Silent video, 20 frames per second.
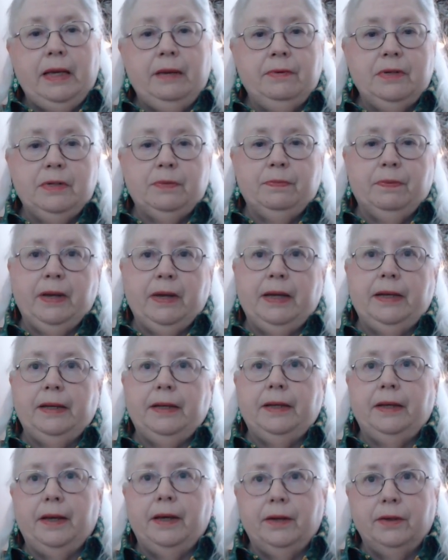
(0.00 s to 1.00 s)
was bringing
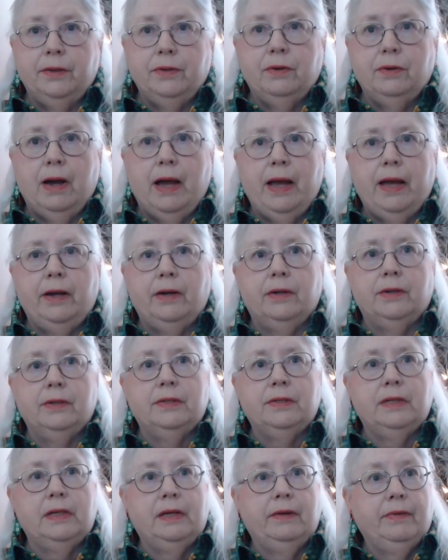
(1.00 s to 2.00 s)
in hair
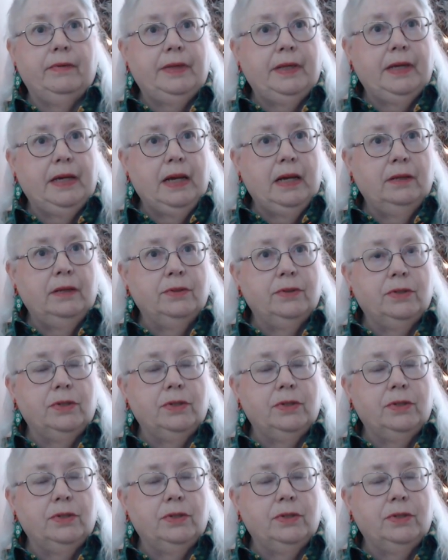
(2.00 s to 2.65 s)
dryers and everything else to